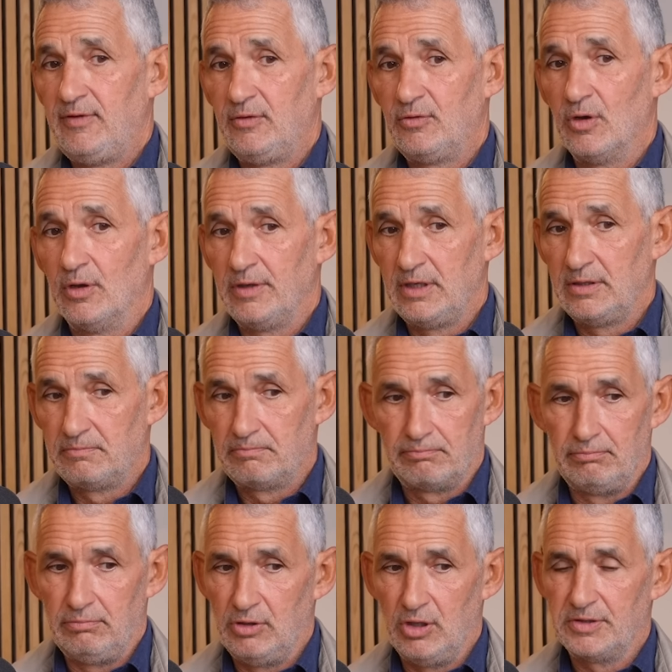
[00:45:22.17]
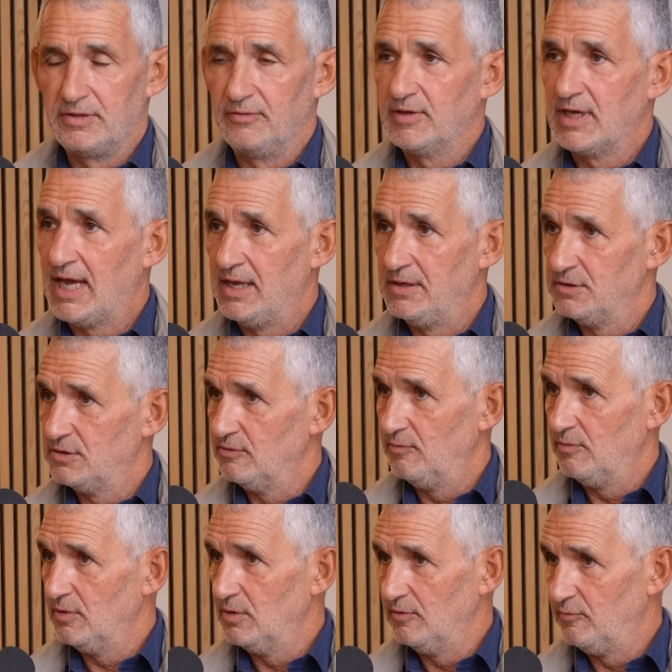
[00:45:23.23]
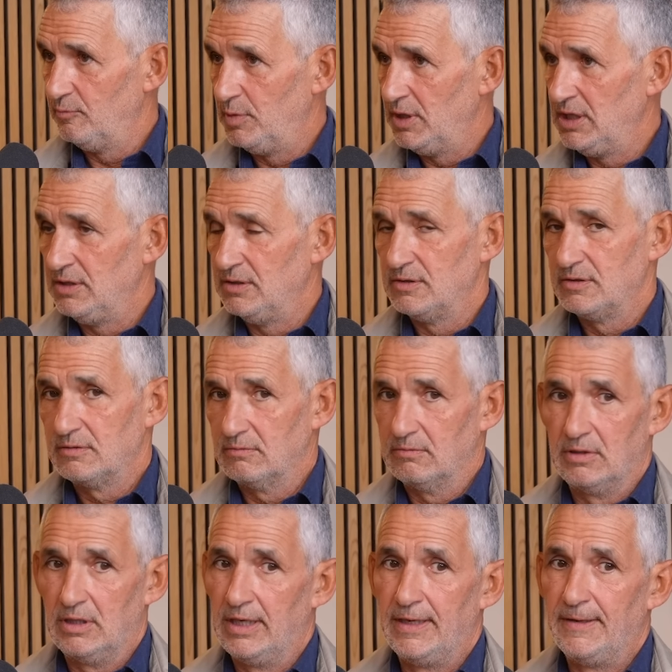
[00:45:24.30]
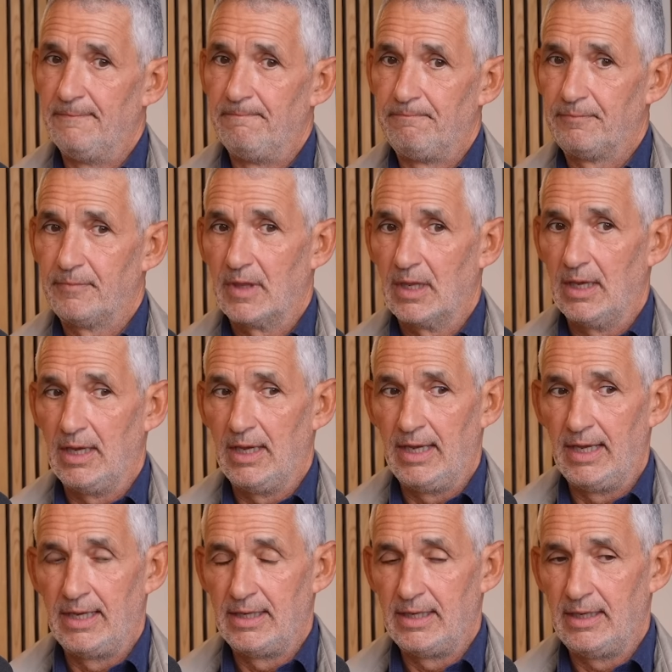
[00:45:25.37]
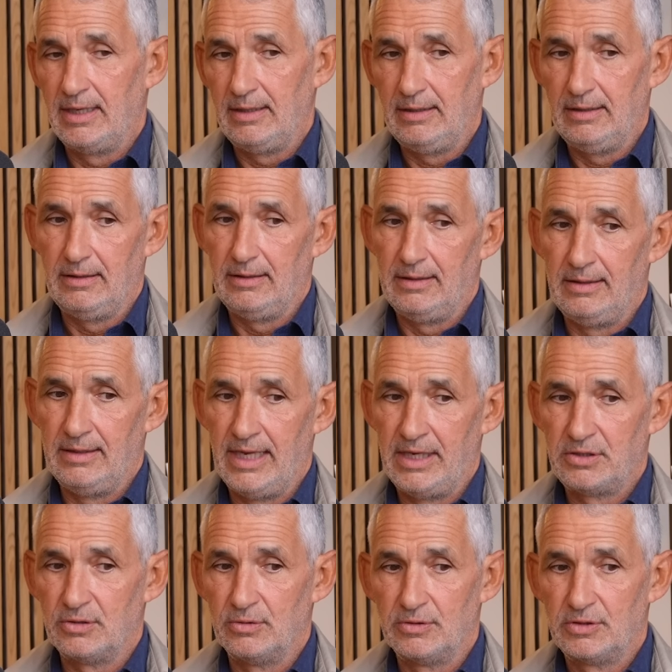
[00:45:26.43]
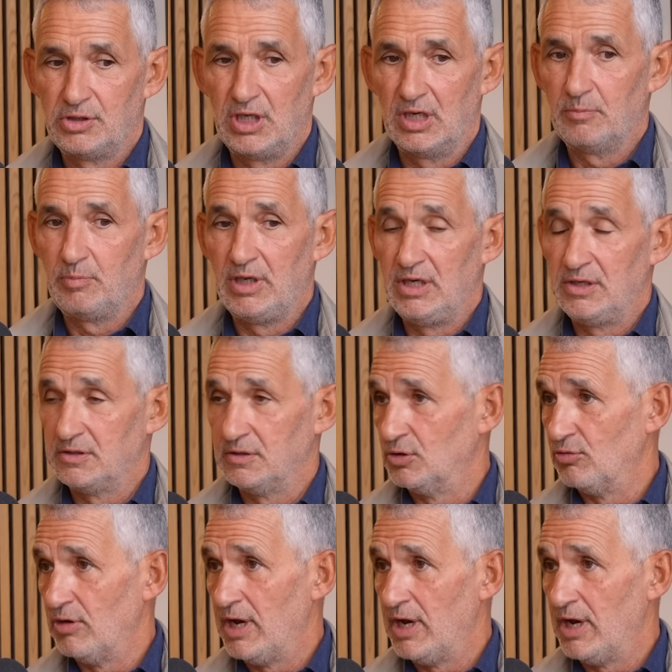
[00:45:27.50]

if you've got these lots of cans of, of beans, um, uh, lentils, chickpeas, and